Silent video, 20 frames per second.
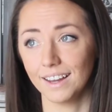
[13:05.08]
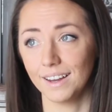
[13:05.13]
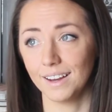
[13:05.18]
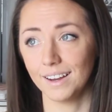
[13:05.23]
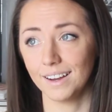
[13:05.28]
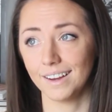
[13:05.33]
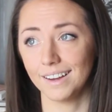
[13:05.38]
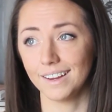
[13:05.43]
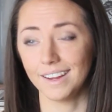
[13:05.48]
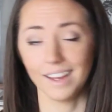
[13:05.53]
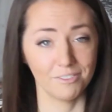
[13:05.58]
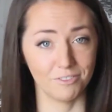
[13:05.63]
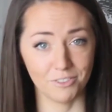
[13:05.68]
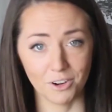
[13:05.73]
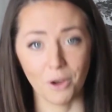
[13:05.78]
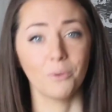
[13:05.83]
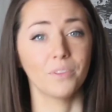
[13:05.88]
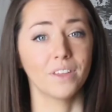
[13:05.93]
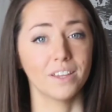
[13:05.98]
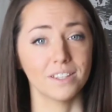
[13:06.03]
I've
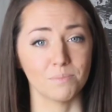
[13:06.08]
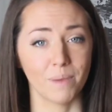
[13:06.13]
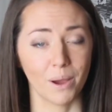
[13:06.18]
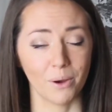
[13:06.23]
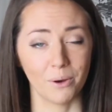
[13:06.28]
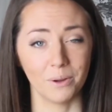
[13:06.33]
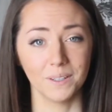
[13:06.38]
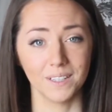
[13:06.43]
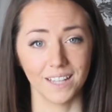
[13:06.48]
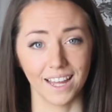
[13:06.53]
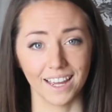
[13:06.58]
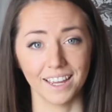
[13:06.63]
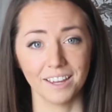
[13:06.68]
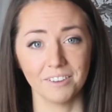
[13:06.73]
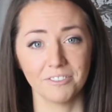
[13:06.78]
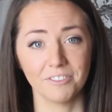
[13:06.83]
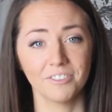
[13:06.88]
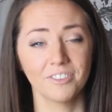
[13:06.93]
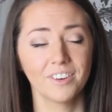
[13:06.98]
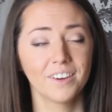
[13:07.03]
known this my whole
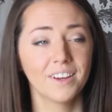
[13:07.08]
life.